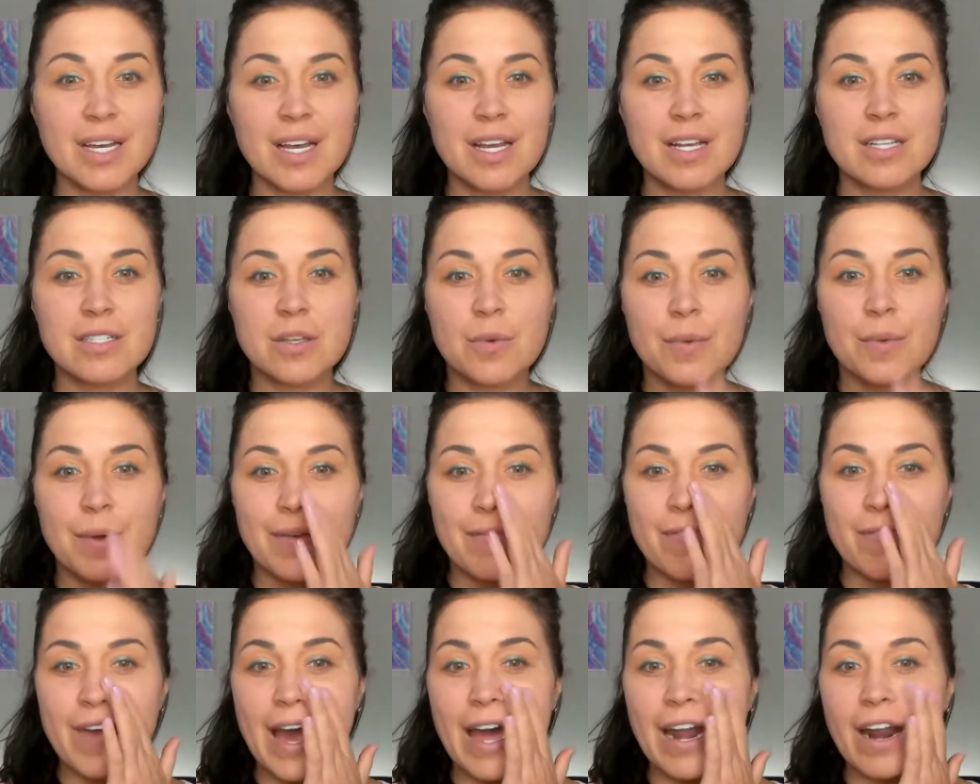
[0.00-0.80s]
so we've
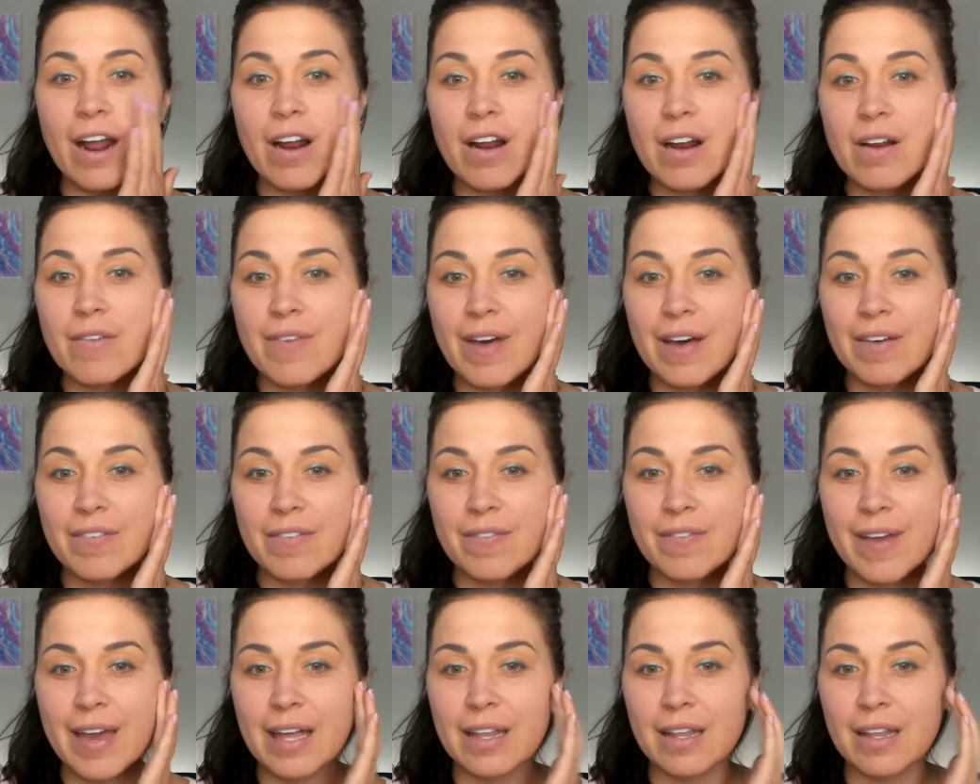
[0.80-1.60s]
got our Velvet
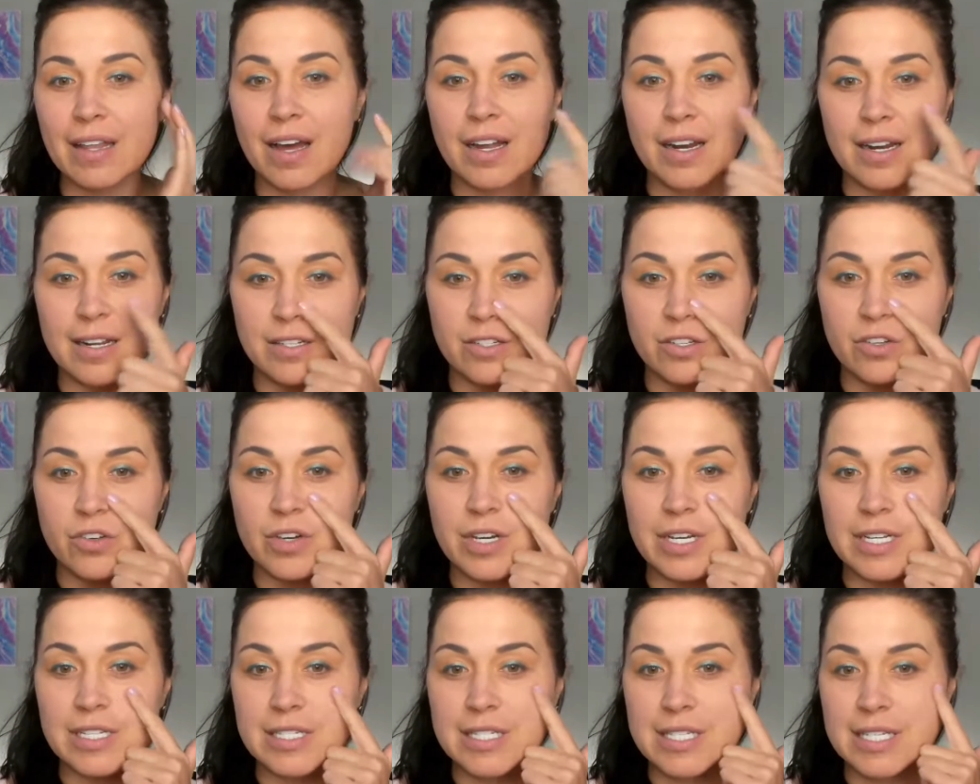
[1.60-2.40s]
Veil on, and you
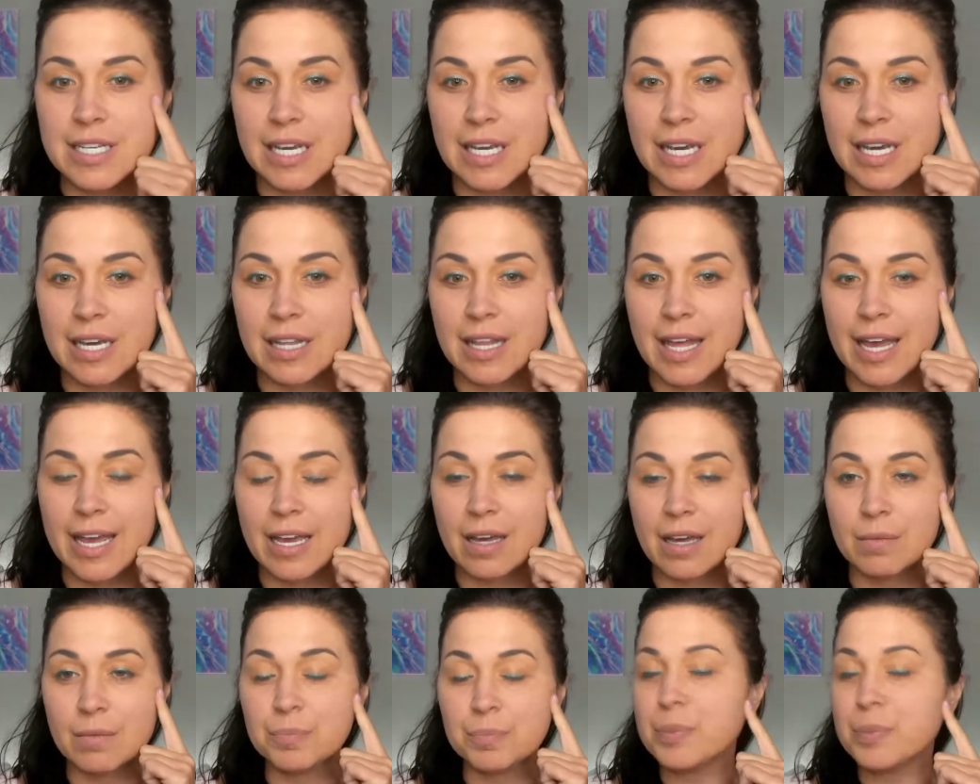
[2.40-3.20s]
can see, like,
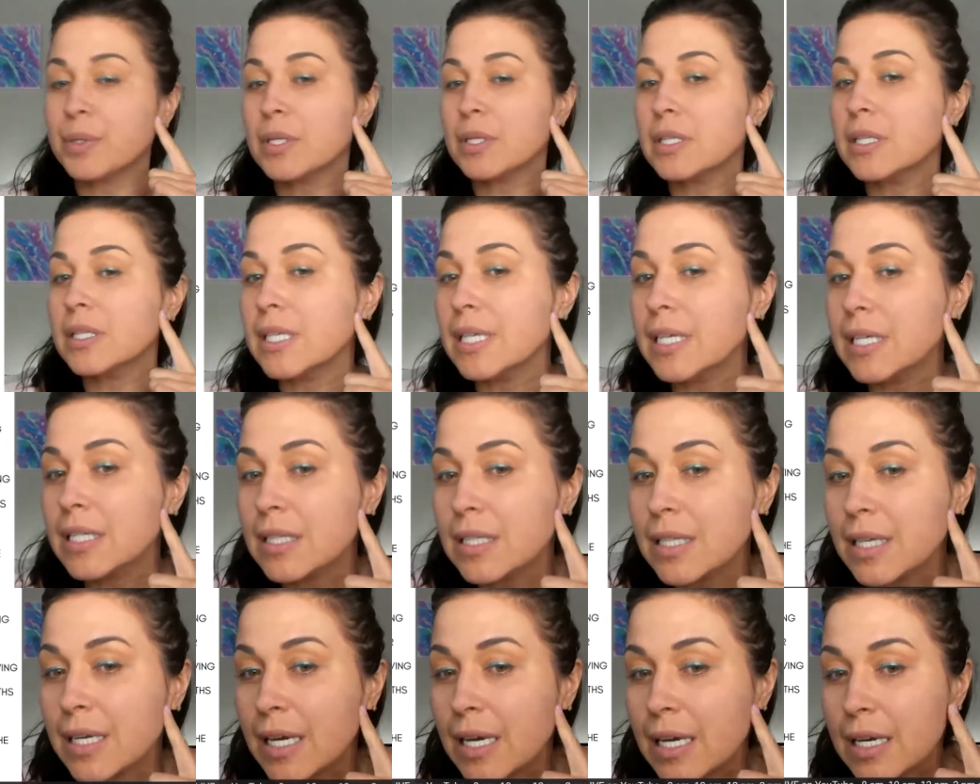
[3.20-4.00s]

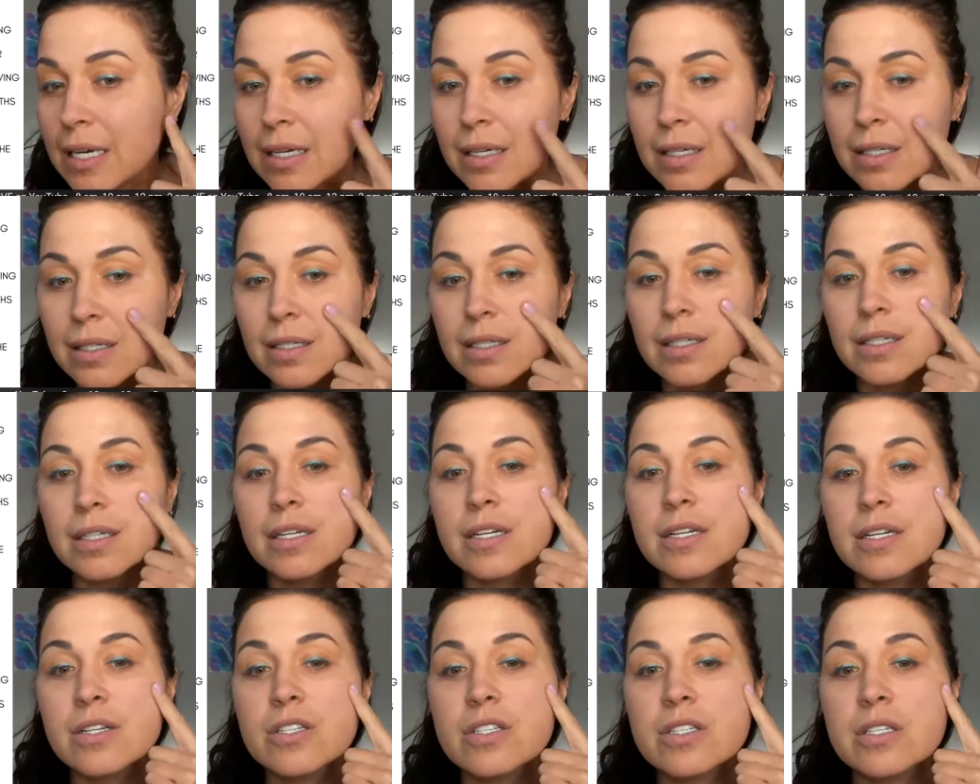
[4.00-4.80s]
completely
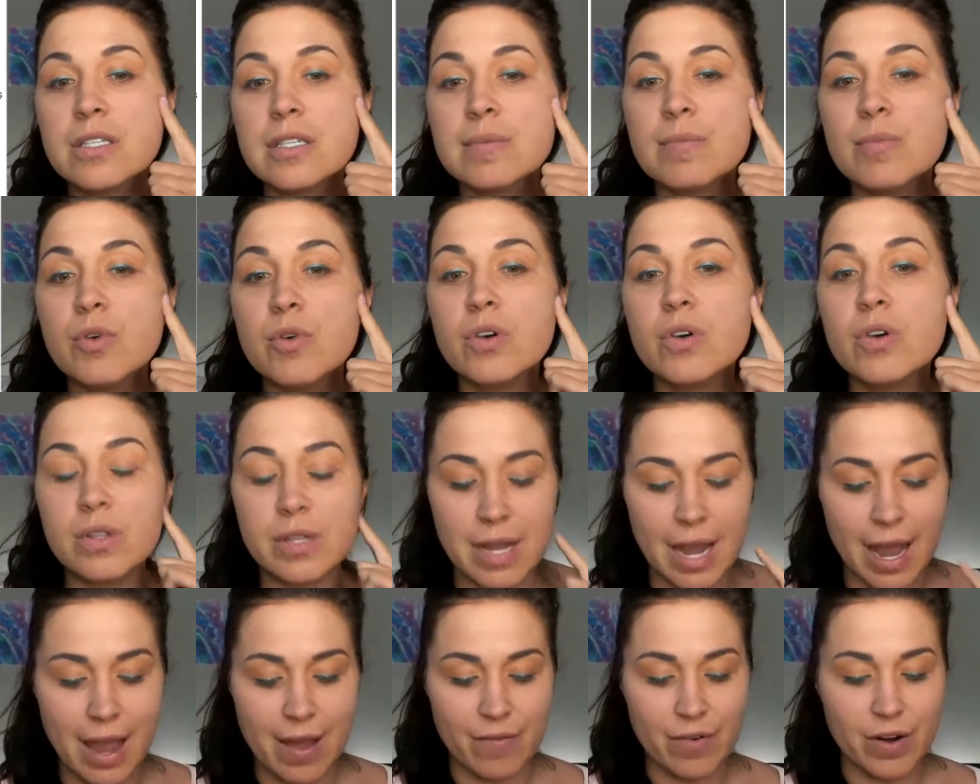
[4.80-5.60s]
smoothed
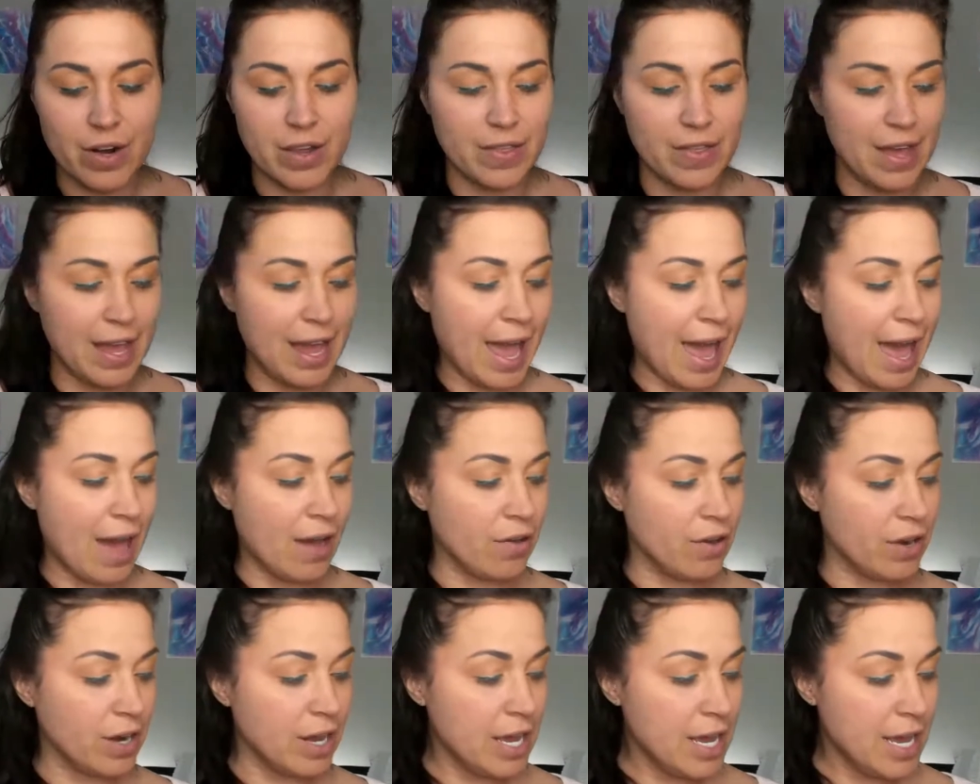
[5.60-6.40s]
everything
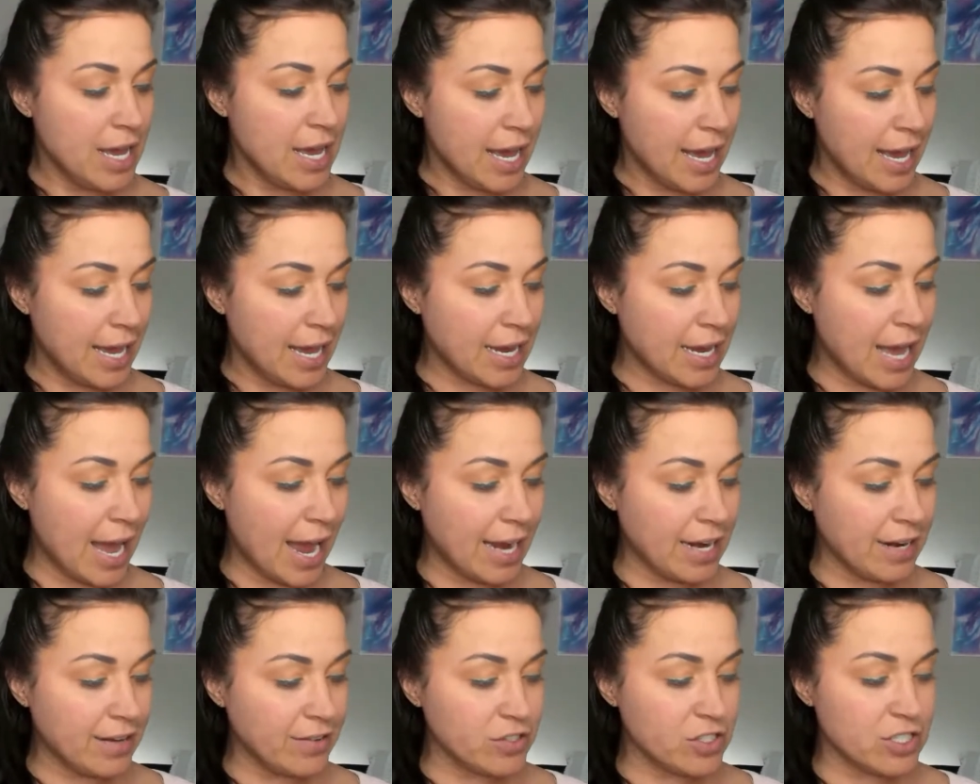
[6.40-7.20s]
out. It
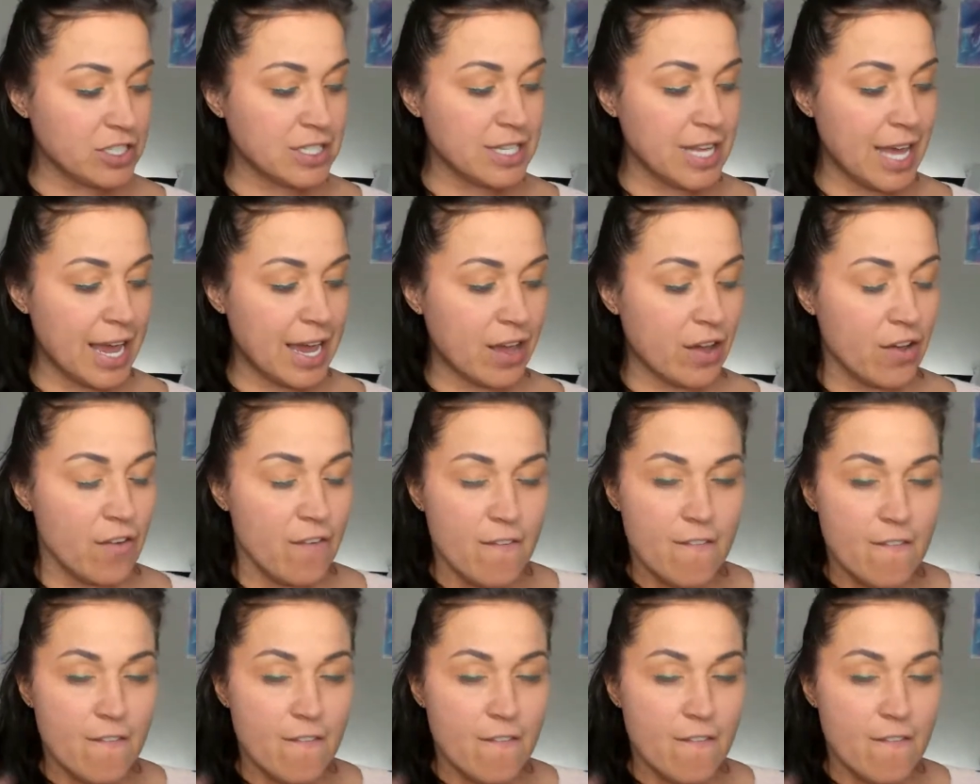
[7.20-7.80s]
kind of just, like,